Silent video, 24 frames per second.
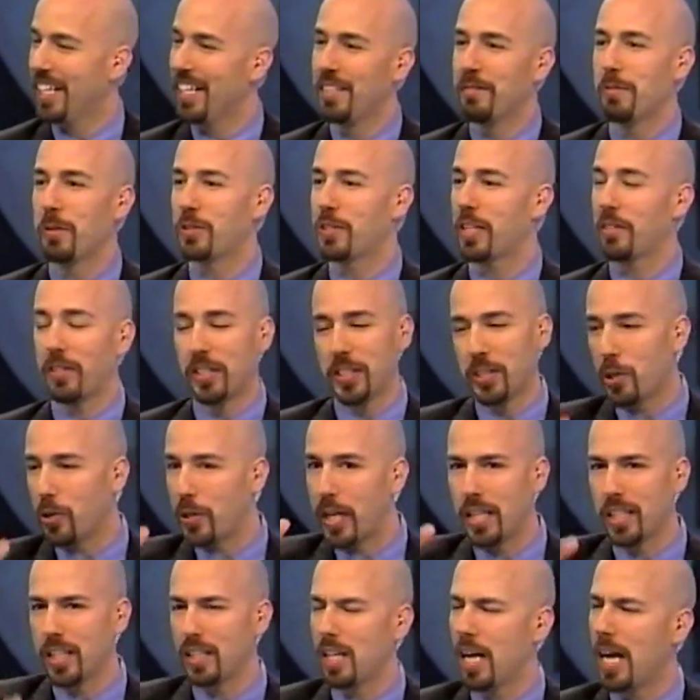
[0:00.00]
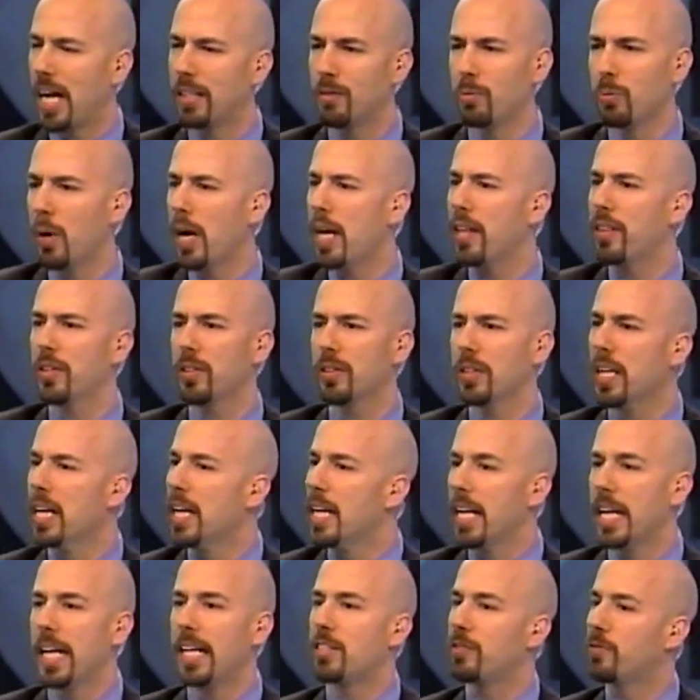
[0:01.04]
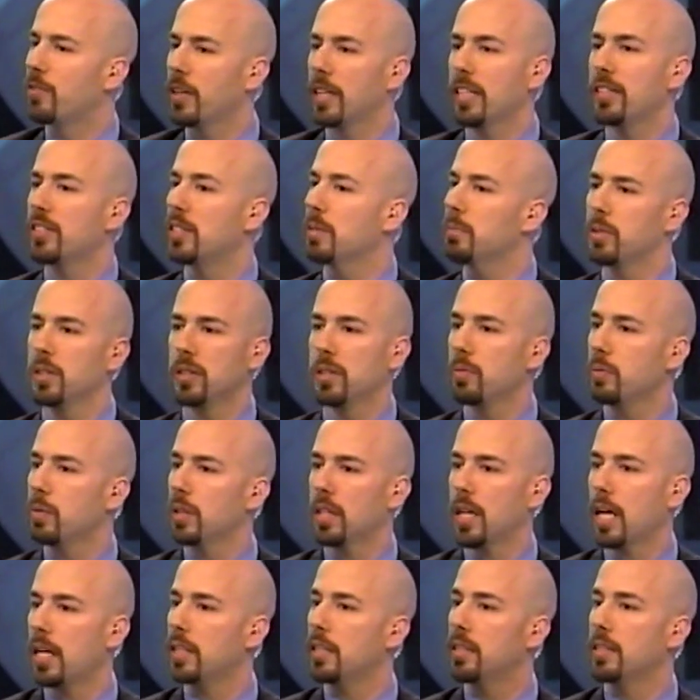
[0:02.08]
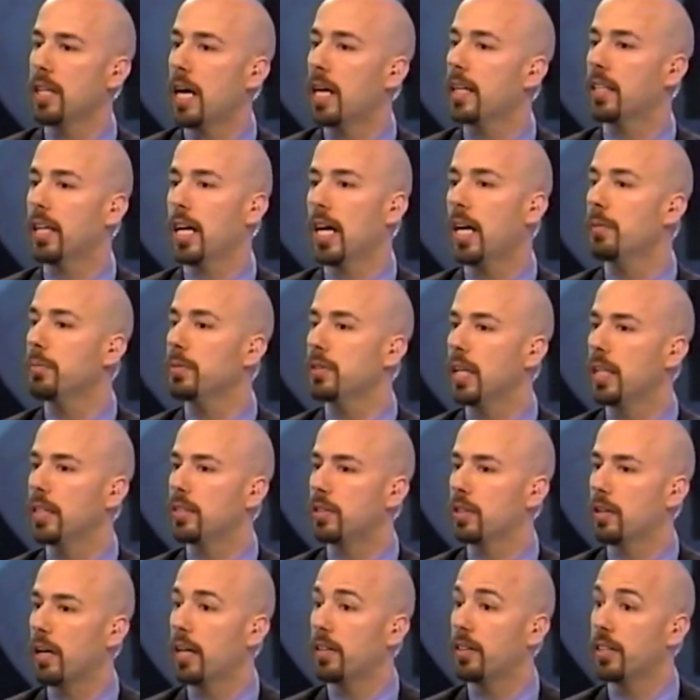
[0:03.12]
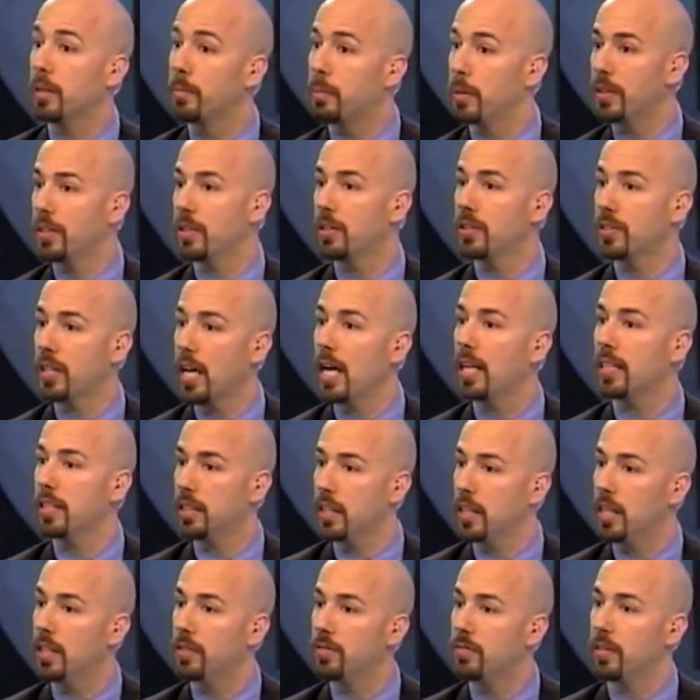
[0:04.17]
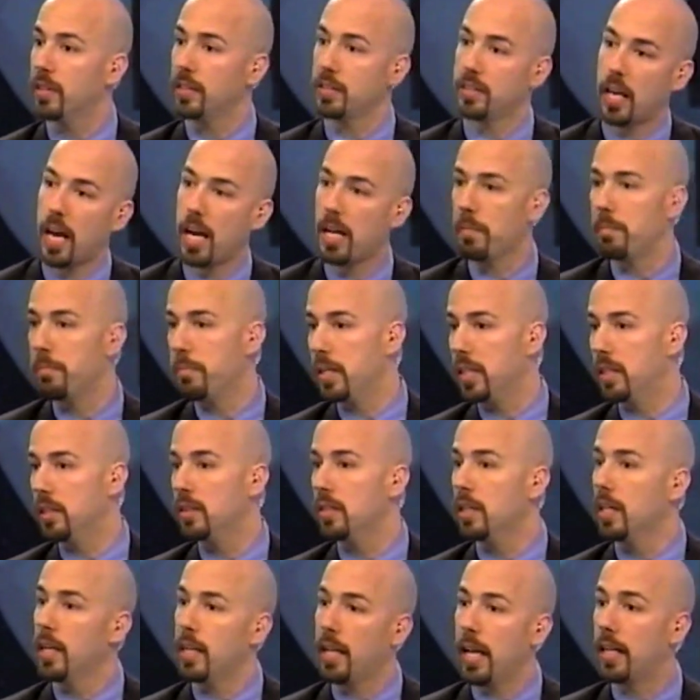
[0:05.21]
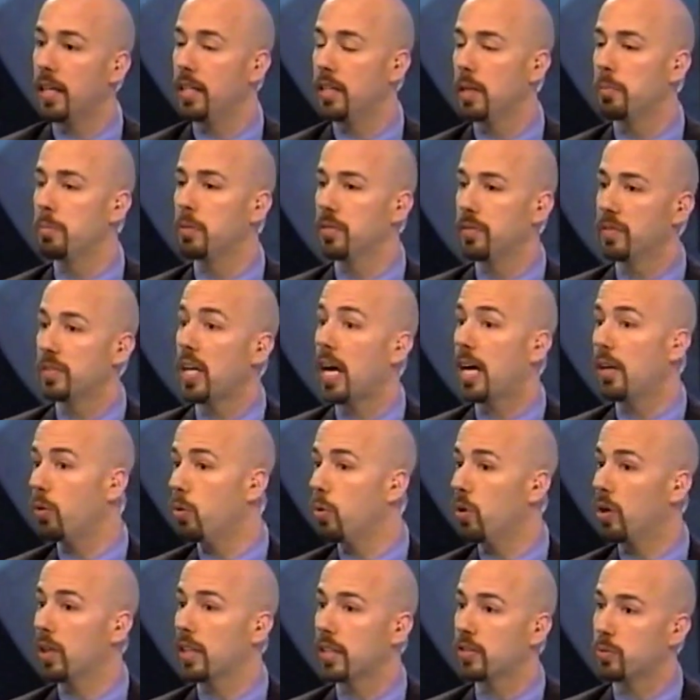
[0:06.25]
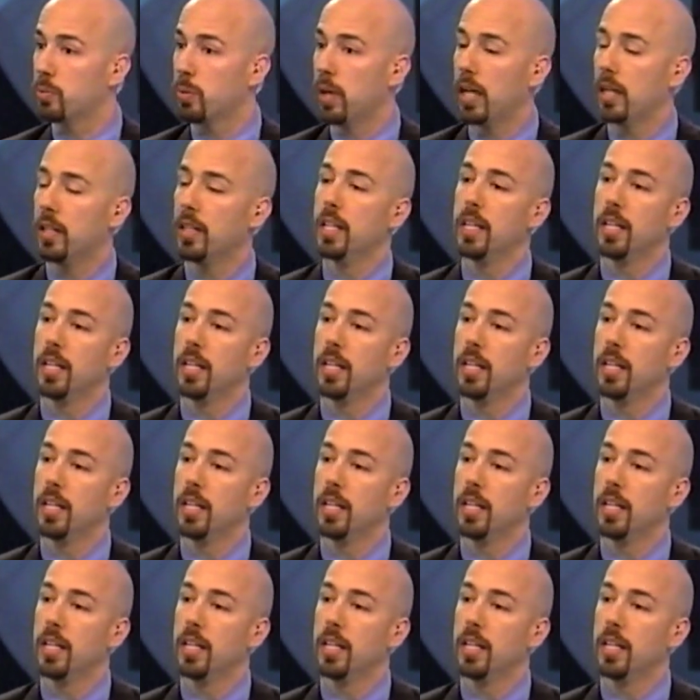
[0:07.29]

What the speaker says: Most definitely. You go down the line, weather. It's very similar to a lot of the .com sites that are out there, but they're .gov, .mil, and a number of .org as well.